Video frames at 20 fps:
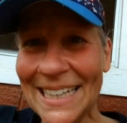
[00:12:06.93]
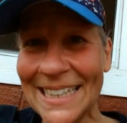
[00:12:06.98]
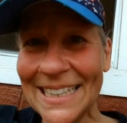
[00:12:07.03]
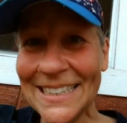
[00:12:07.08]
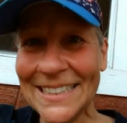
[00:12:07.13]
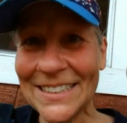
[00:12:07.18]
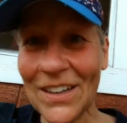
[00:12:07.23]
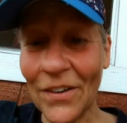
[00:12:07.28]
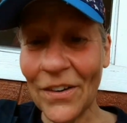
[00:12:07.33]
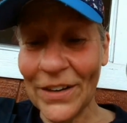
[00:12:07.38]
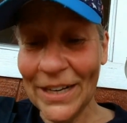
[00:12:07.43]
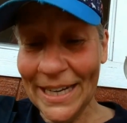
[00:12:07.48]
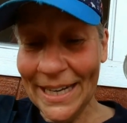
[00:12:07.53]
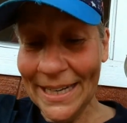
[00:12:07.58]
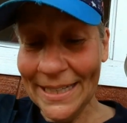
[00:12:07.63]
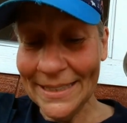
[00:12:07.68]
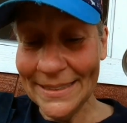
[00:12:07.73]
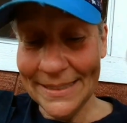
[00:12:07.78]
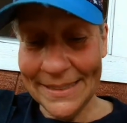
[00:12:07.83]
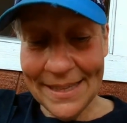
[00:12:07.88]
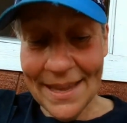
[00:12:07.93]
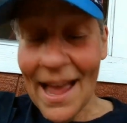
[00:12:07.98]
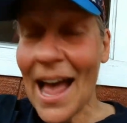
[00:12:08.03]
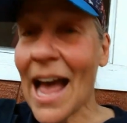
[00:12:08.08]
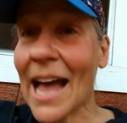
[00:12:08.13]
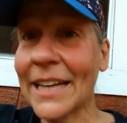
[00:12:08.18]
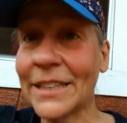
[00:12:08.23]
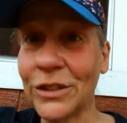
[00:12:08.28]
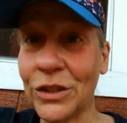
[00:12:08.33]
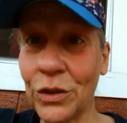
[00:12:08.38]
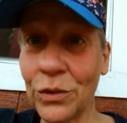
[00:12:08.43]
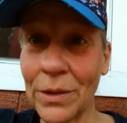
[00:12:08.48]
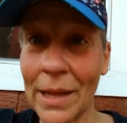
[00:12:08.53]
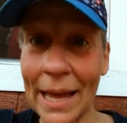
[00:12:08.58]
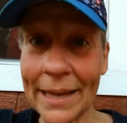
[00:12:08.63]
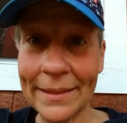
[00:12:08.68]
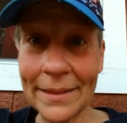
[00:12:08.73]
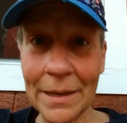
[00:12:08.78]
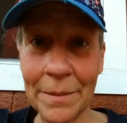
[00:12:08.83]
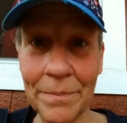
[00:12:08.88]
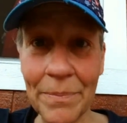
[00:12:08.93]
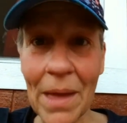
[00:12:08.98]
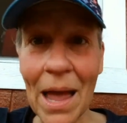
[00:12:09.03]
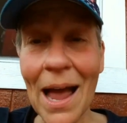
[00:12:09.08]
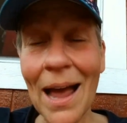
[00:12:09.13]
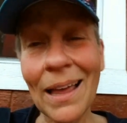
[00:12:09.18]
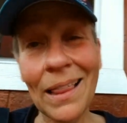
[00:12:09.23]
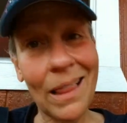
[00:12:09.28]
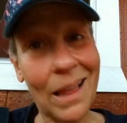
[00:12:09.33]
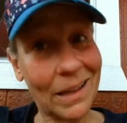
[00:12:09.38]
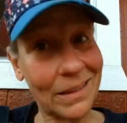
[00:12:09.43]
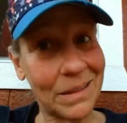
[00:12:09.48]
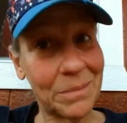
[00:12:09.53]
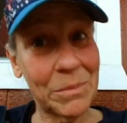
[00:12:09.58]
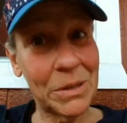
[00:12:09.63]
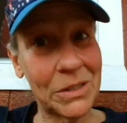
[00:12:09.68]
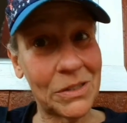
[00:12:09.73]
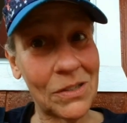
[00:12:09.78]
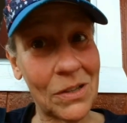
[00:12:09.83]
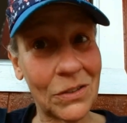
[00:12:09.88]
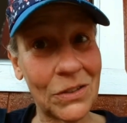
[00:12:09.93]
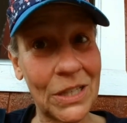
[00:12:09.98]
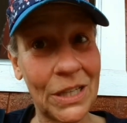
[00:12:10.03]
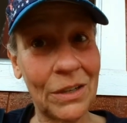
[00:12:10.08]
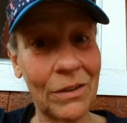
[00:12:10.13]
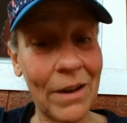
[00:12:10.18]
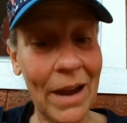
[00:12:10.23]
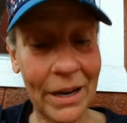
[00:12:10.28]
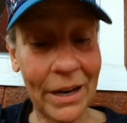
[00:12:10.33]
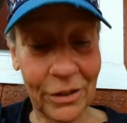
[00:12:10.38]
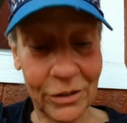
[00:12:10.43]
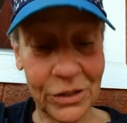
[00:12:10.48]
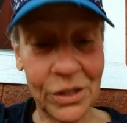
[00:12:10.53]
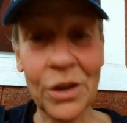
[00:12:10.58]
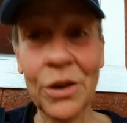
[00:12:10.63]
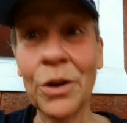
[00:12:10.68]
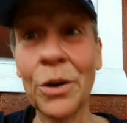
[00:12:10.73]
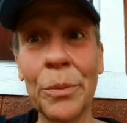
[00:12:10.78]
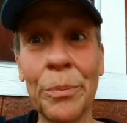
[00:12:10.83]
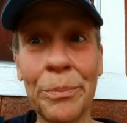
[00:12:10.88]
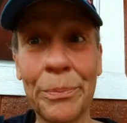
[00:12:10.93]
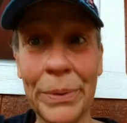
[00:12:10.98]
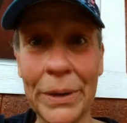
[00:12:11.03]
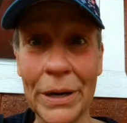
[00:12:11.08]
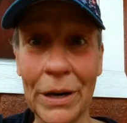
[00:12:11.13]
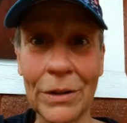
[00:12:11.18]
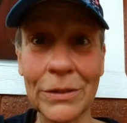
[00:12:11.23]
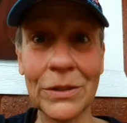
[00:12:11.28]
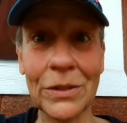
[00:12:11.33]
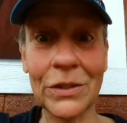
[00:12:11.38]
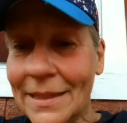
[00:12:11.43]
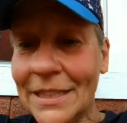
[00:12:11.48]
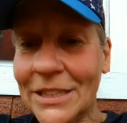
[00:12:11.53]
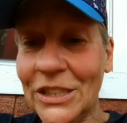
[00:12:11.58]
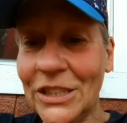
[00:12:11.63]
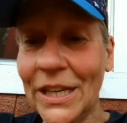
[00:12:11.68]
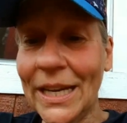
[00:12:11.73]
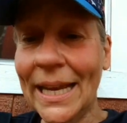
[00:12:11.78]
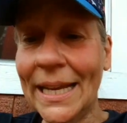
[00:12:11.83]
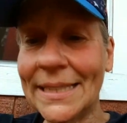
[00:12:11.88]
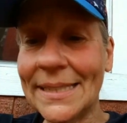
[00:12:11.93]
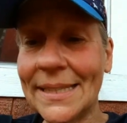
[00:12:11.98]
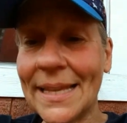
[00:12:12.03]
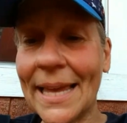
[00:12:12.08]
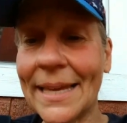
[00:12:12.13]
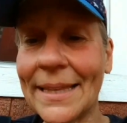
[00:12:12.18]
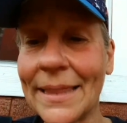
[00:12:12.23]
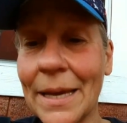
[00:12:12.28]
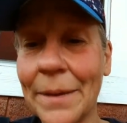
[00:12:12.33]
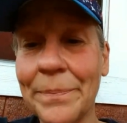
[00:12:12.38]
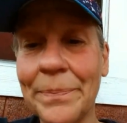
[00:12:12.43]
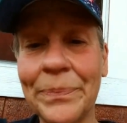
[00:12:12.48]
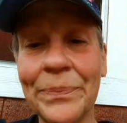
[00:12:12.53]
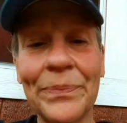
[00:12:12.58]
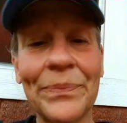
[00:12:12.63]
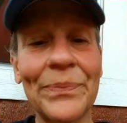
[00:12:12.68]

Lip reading: Sardines. I do like them. I like them on saltine crackers. But also that the chickens like them.